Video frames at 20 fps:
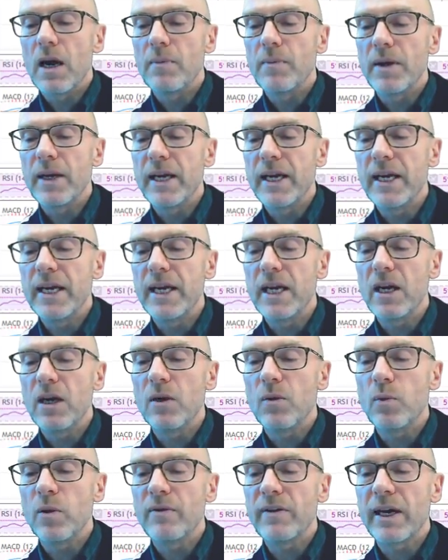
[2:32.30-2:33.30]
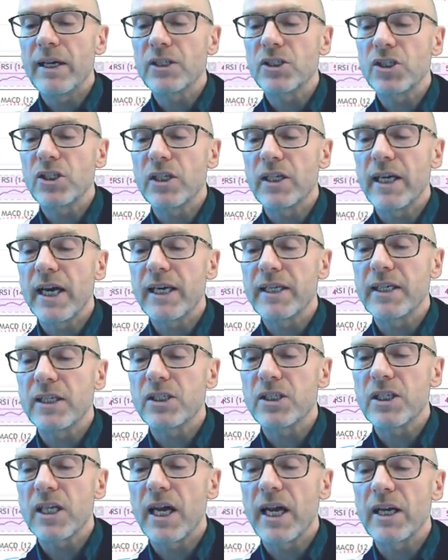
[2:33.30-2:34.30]
here we've actually had a
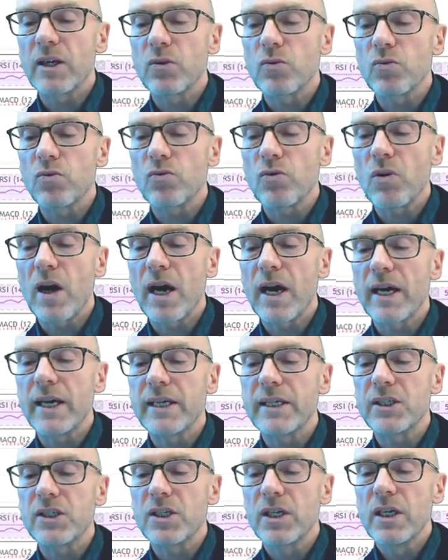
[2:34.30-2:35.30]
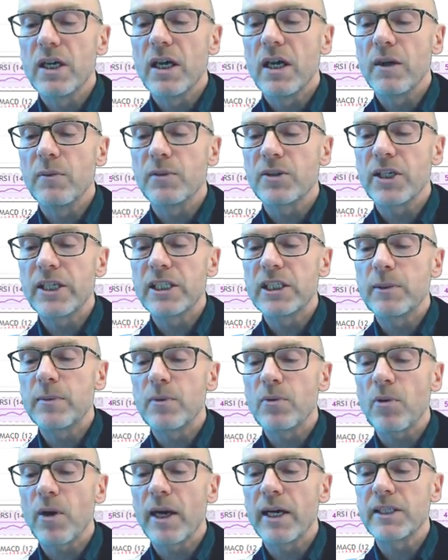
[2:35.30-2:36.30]
slight rise, seems to be
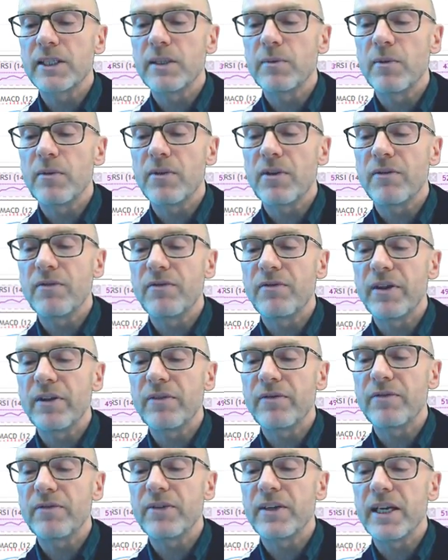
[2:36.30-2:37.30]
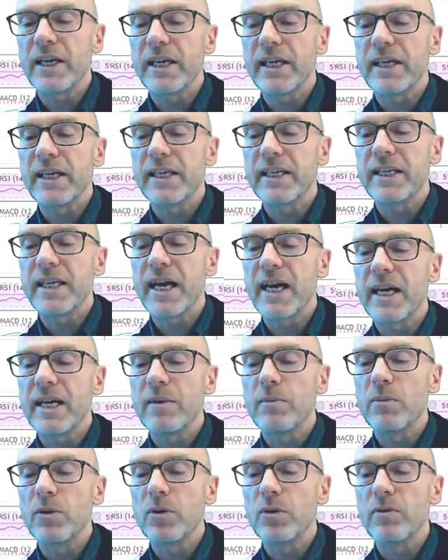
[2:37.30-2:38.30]
rising with the 50-day
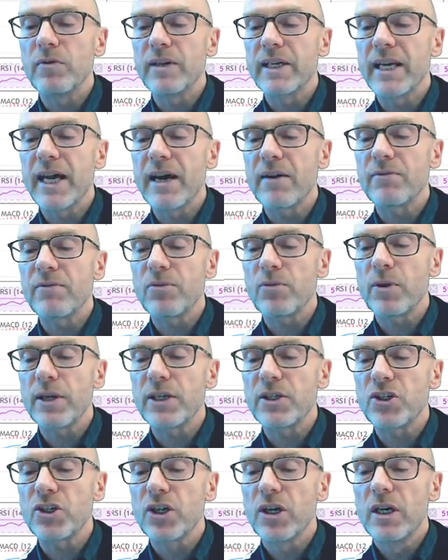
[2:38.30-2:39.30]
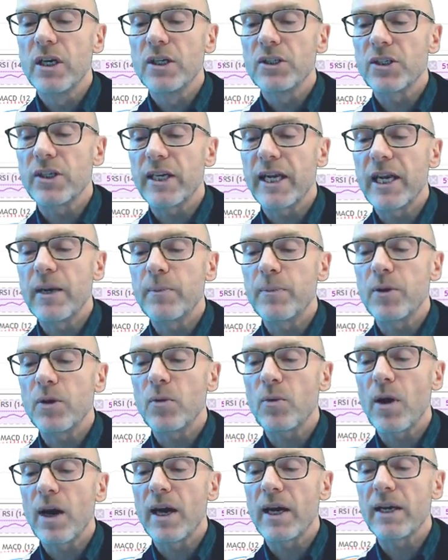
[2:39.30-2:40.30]
moving average, so keep
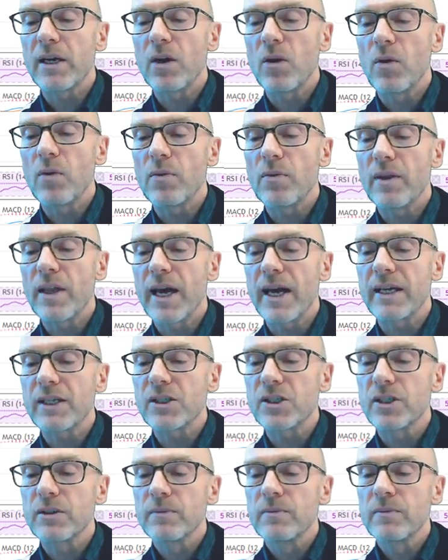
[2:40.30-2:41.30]
your eye on that.